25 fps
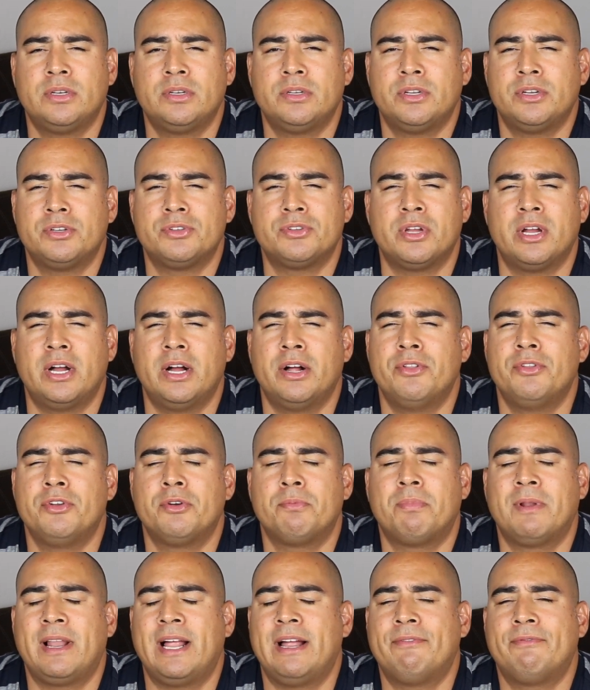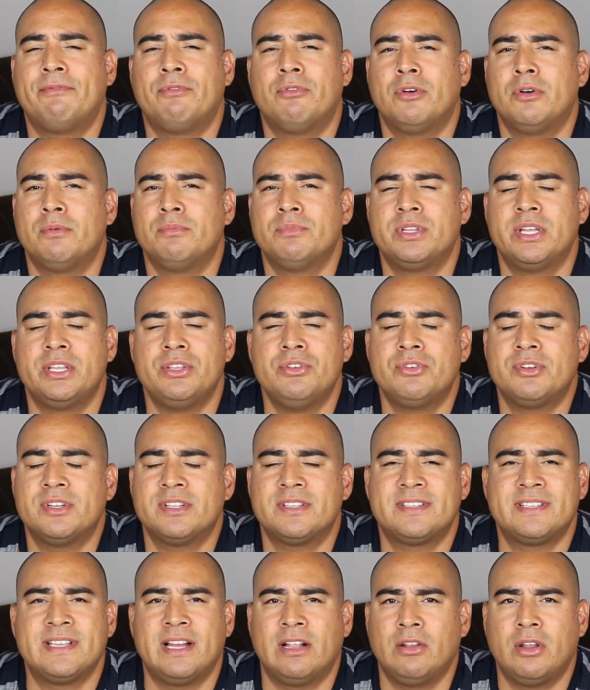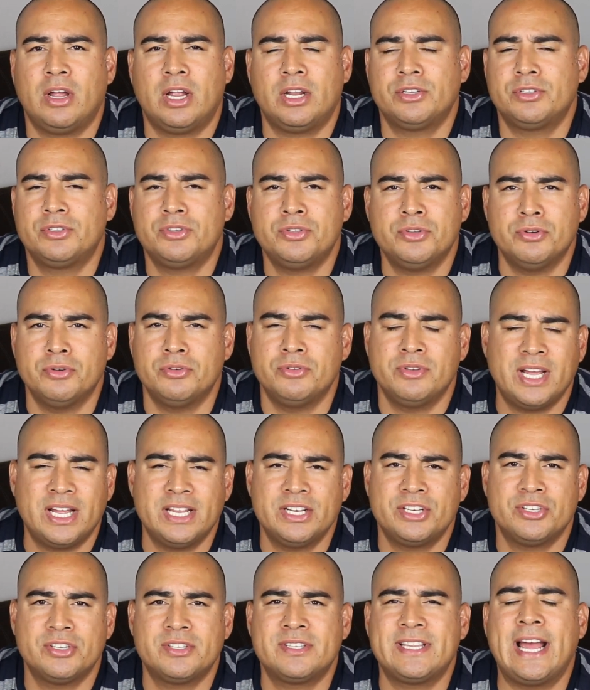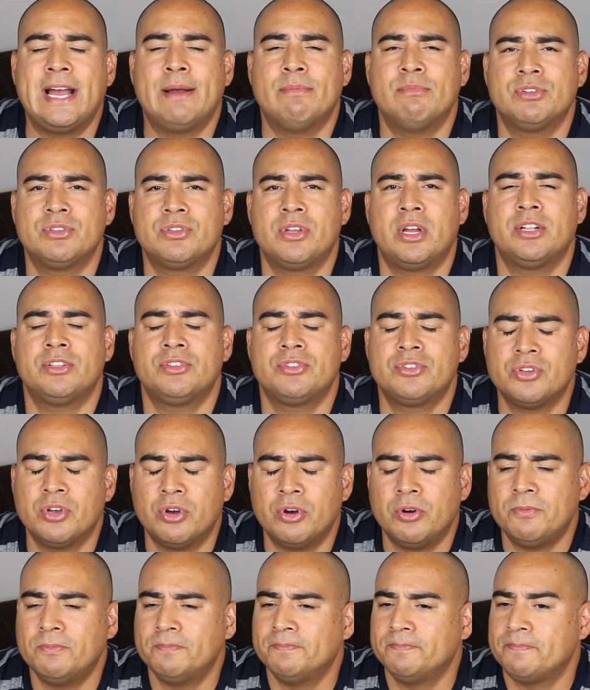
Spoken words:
There's other platforms that you could sell on too, not just Amazon. So